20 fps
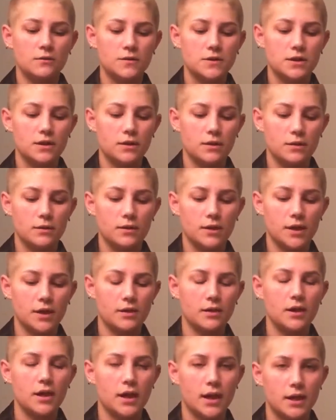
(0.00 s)
so
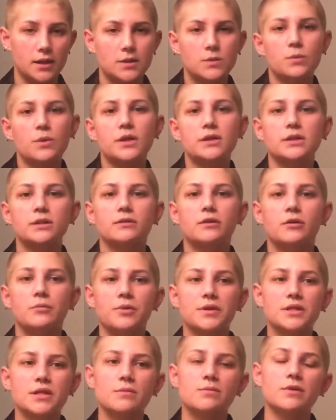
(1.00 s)
it gets worked a little
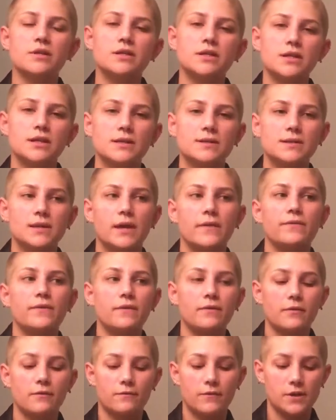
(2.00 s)
bit deeper into the skin
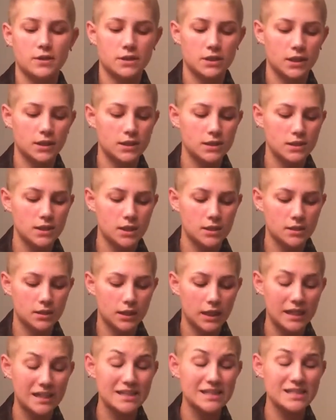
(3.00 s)
than the first
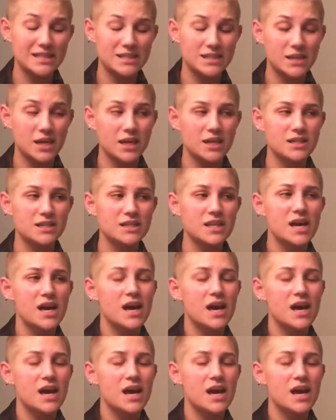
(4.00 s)
cleanse does.